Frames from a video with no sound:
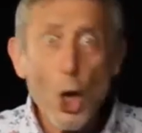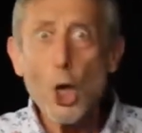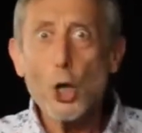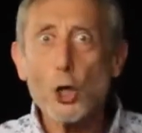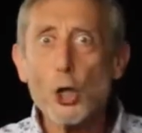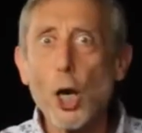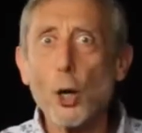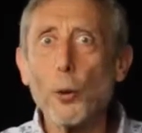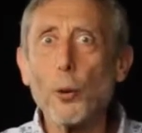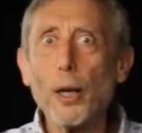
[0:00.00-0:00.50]

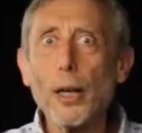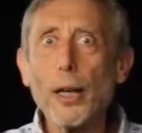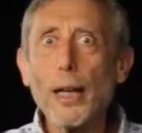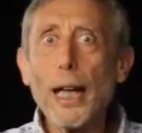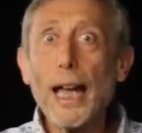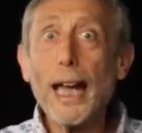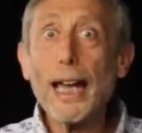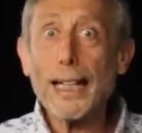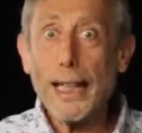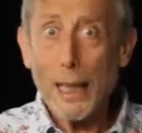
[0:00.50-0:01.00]
So
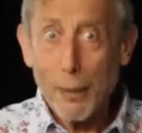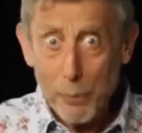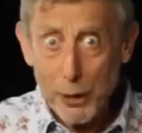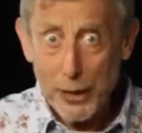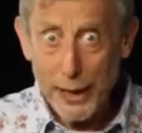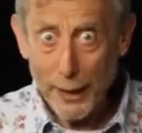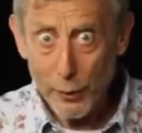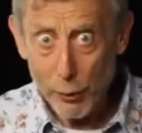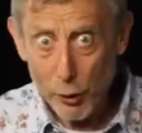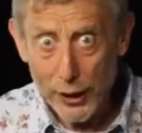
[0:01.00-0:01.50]
he comes
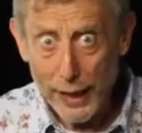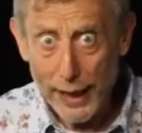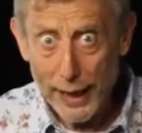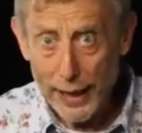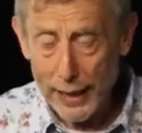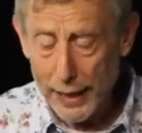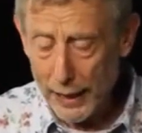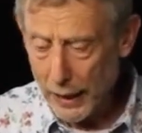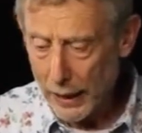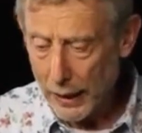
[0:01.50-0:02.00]

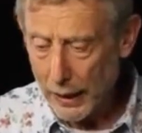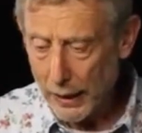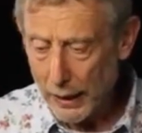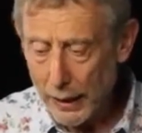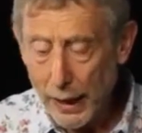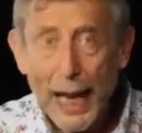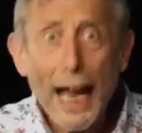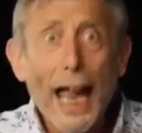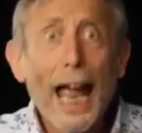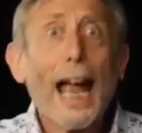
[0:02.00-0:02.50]
downstairs
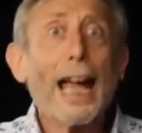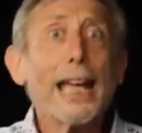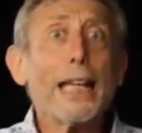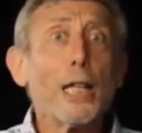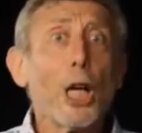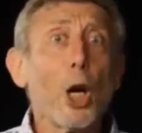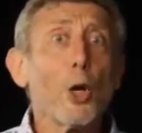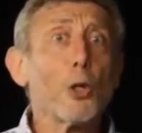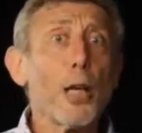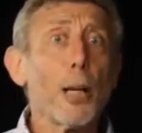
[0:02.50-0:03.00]
and he
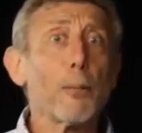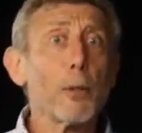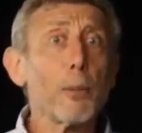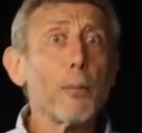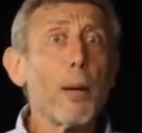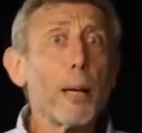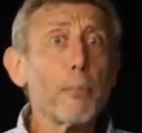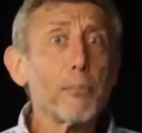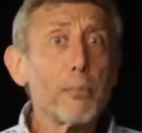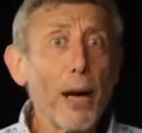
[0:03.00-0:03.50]
goes up to
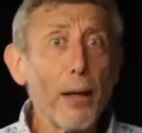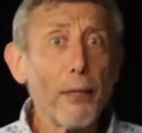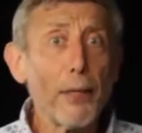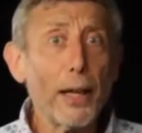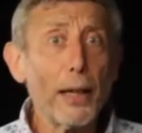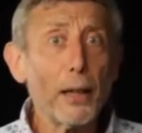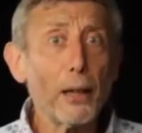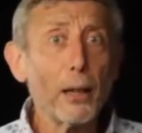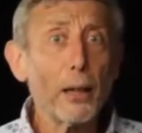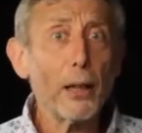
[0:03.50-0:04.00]
my
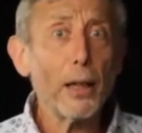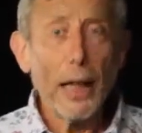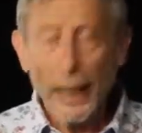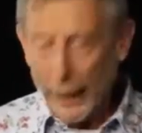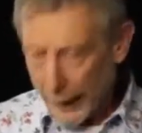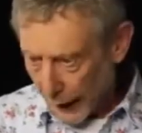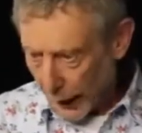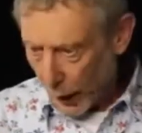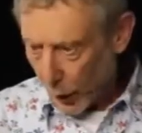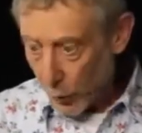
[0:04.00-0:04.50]
brother
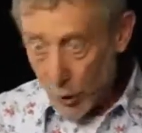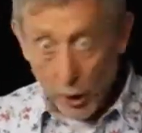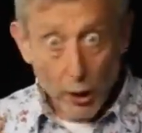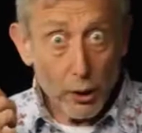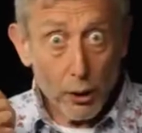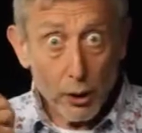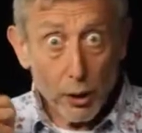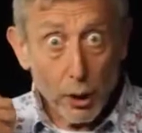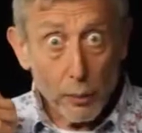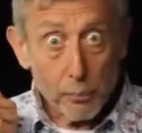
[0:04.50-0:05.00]
and he goes,
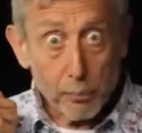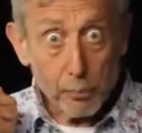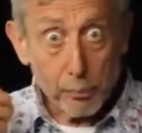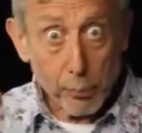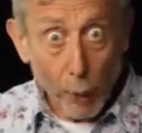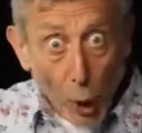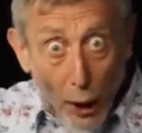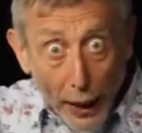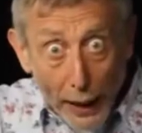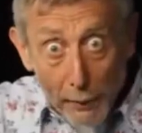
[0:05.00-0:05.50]

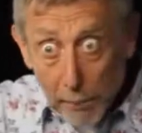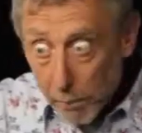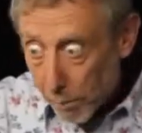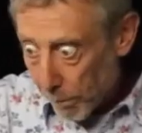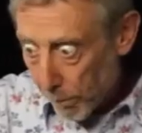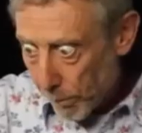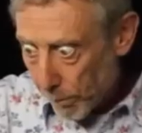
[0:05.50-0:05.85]
Brian,